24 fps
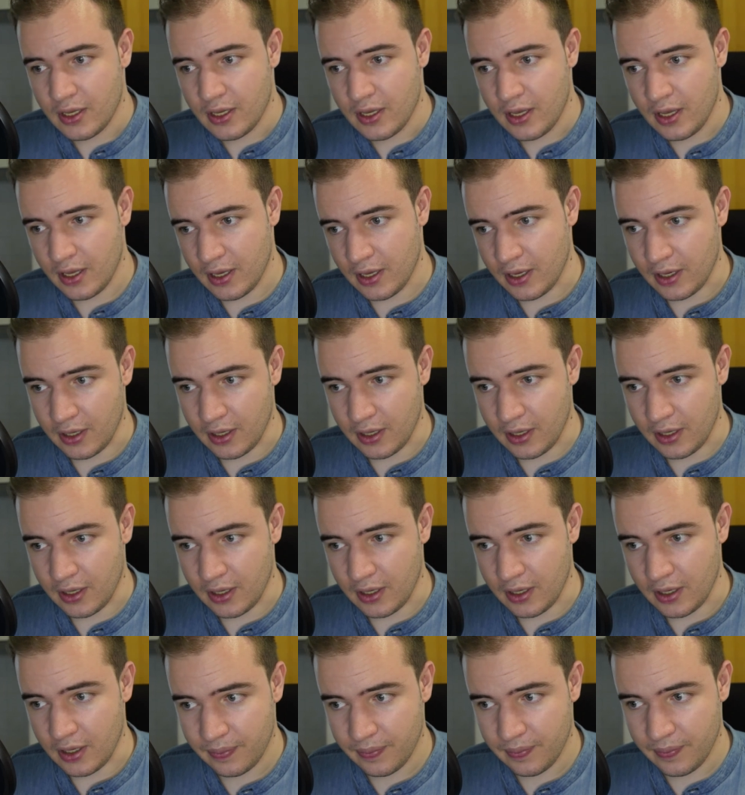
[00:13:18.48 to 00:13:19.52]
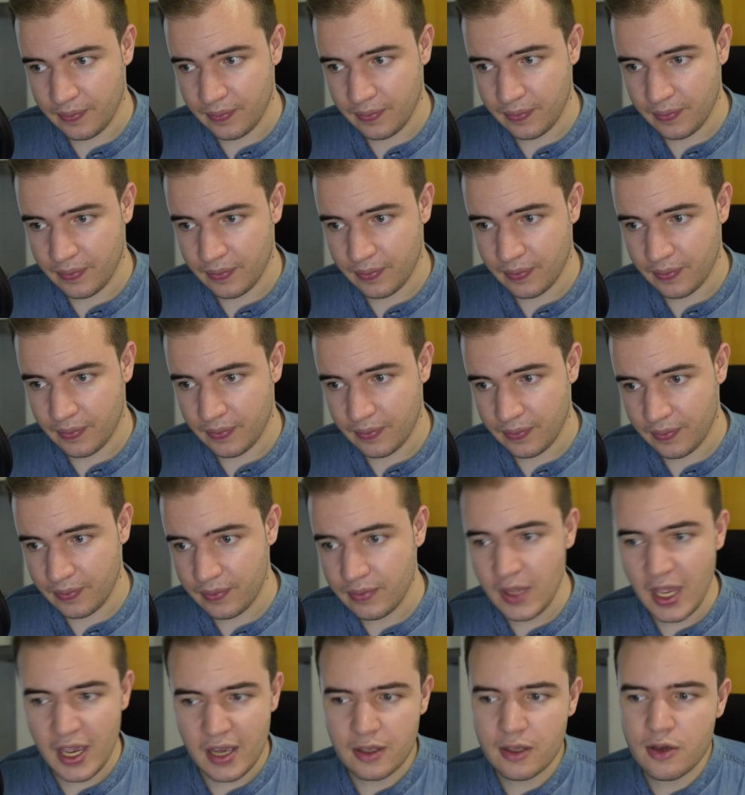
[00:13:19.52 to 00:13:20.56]
Yeah,
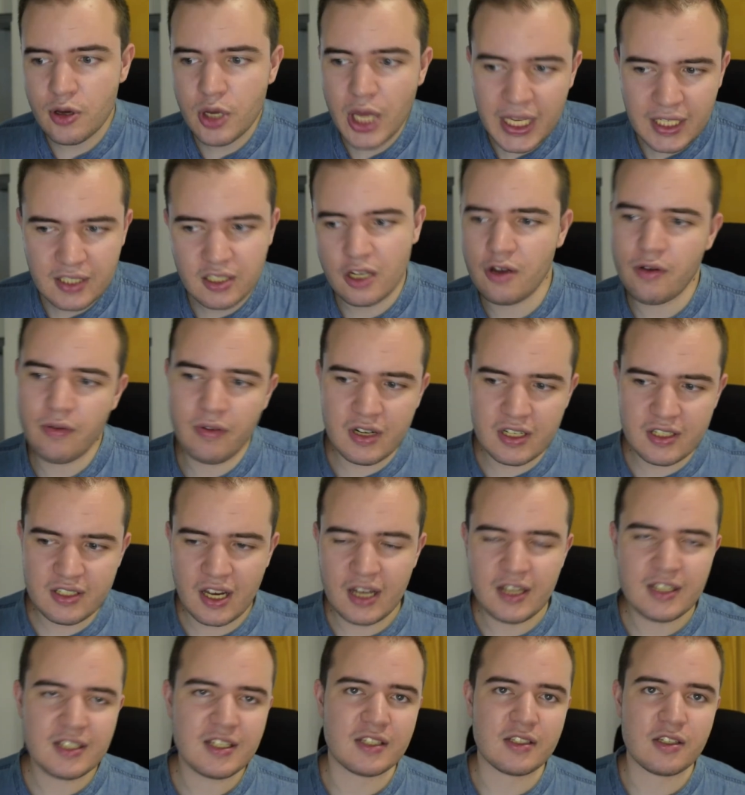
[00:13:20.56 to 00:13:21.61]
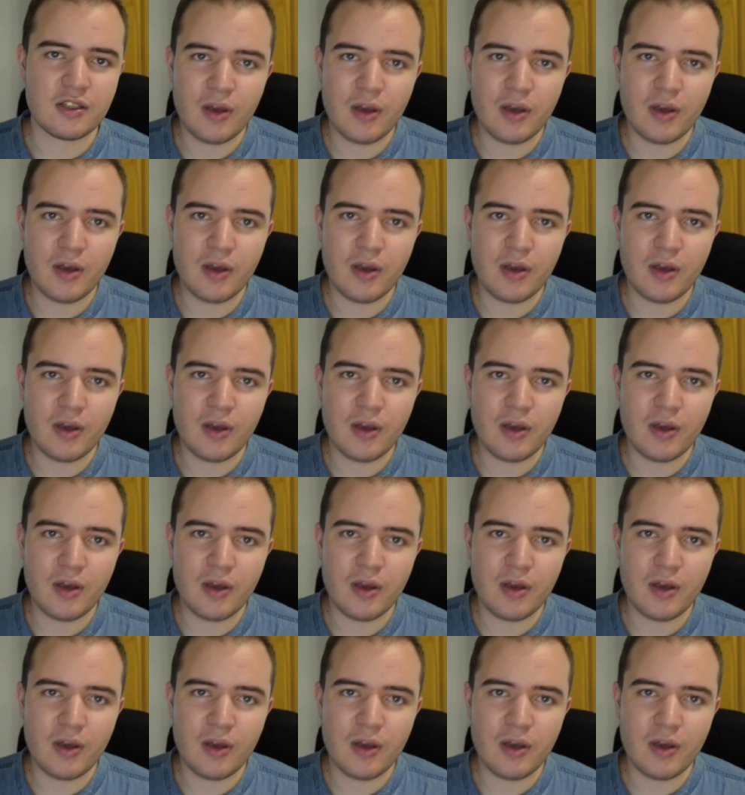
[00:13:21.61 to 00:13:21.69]
you get overexcited.